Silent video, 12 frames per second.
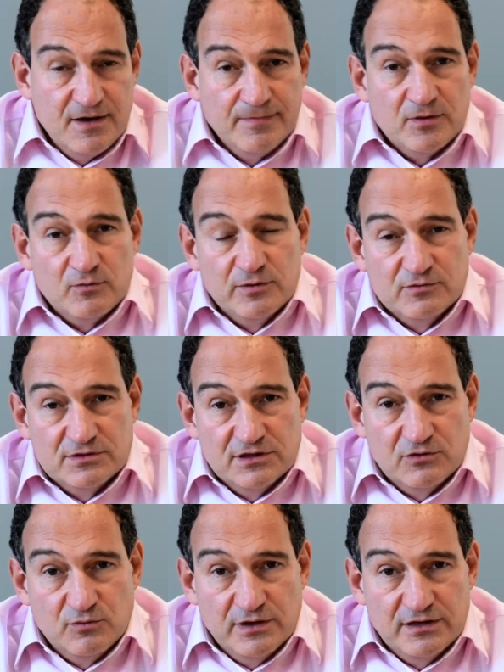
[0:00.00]
We will
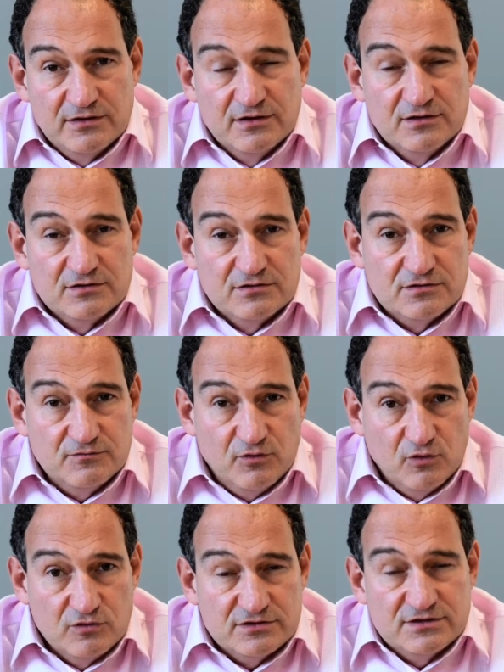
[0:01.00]
deal with
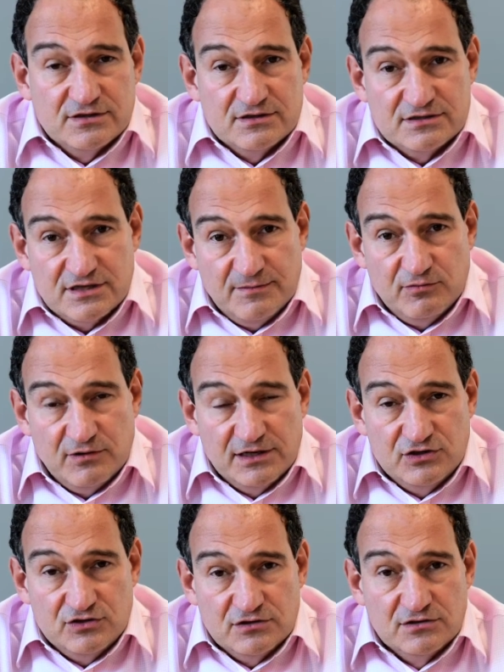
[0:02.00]
divorce,
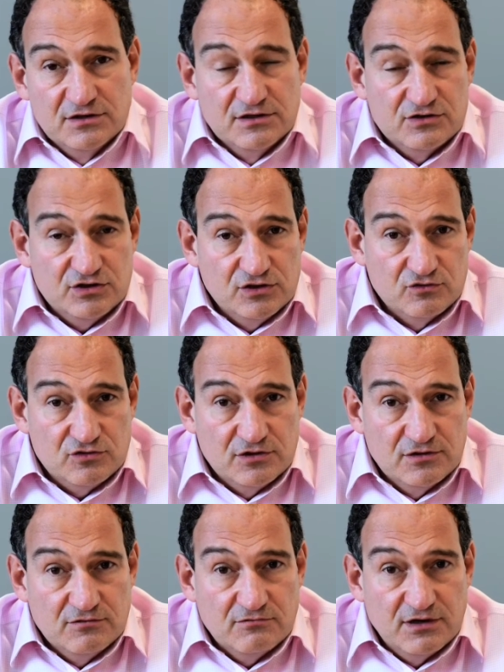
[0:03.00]
separation,
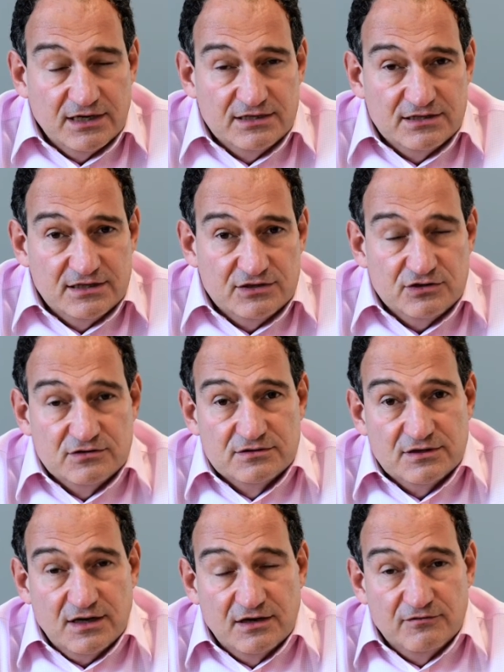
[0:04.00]
children-related issues
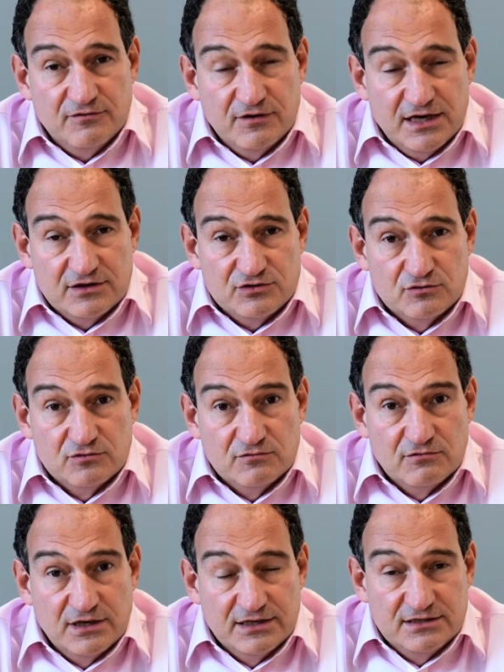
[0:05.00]
and
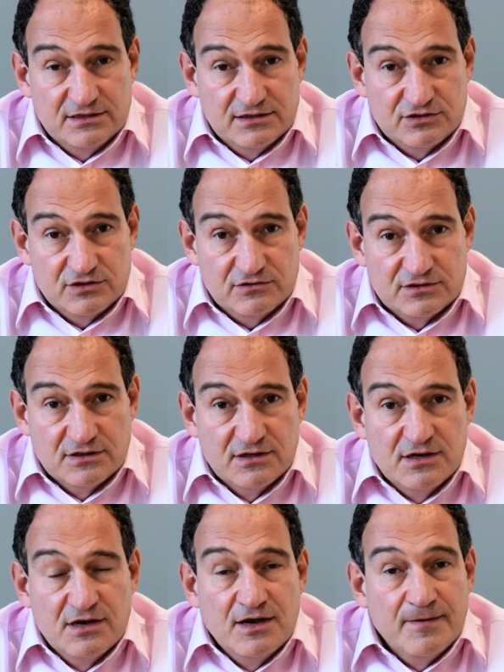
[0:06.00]
financial-related issues.
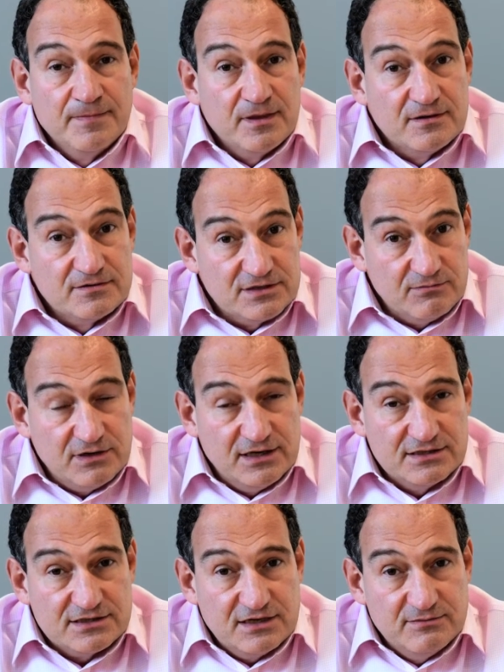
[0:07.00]
Some
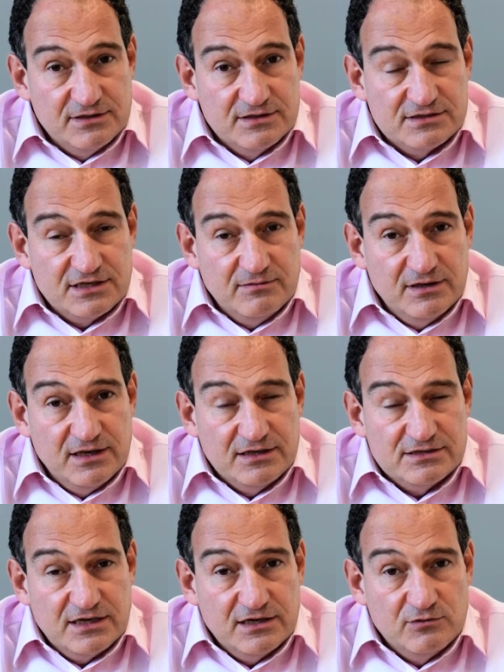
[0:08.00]
clients come in and see me, they
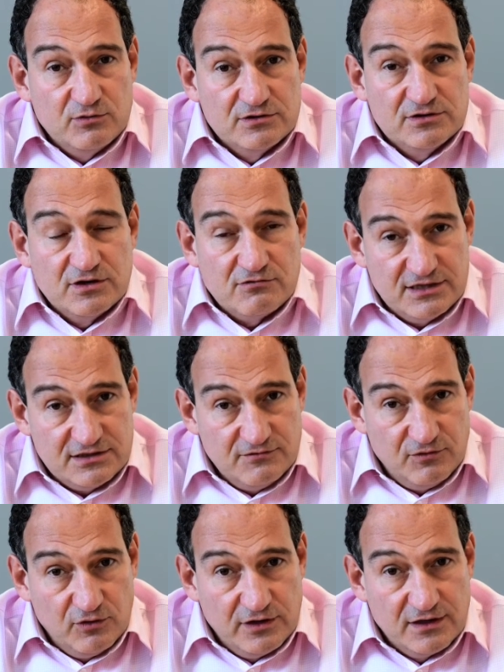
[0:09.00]
say they want an aggressive
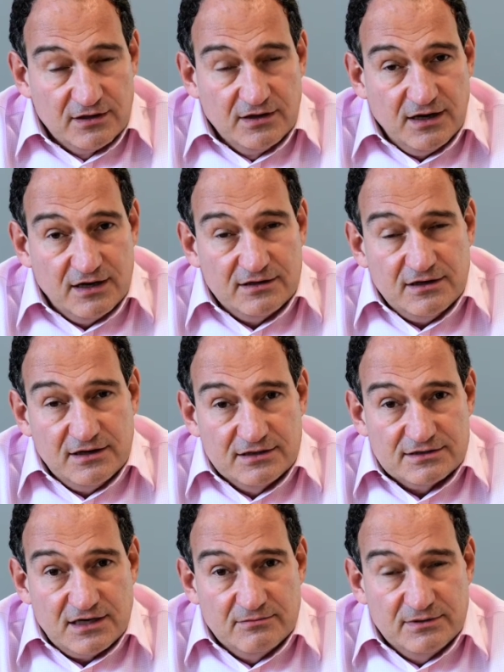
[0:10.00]
lawyer. Other clients
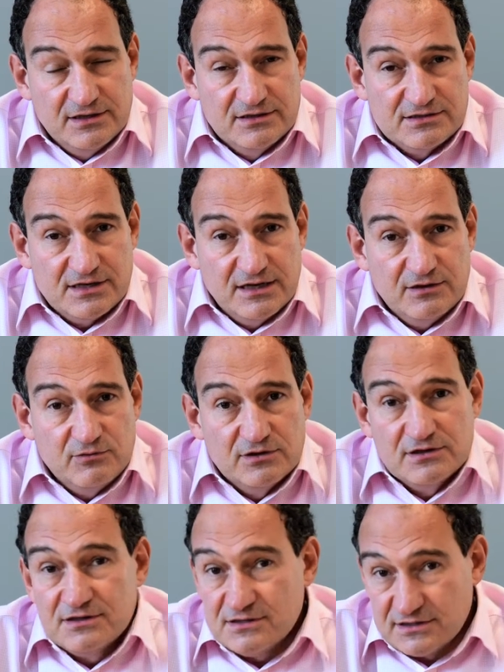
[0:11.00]
come in and say they want a
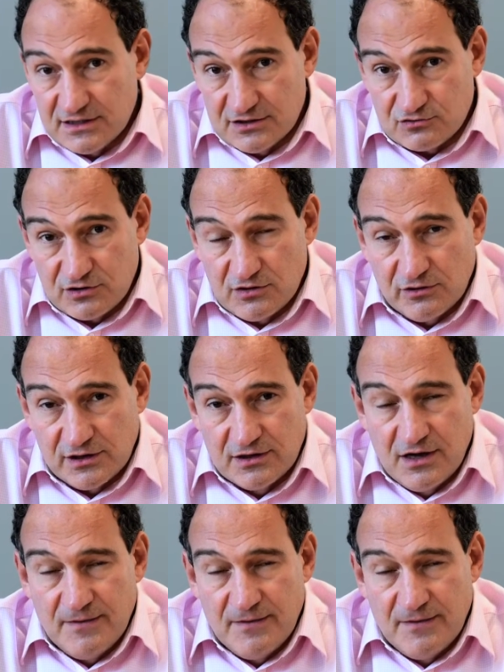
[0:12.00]
conciliatory lawyer.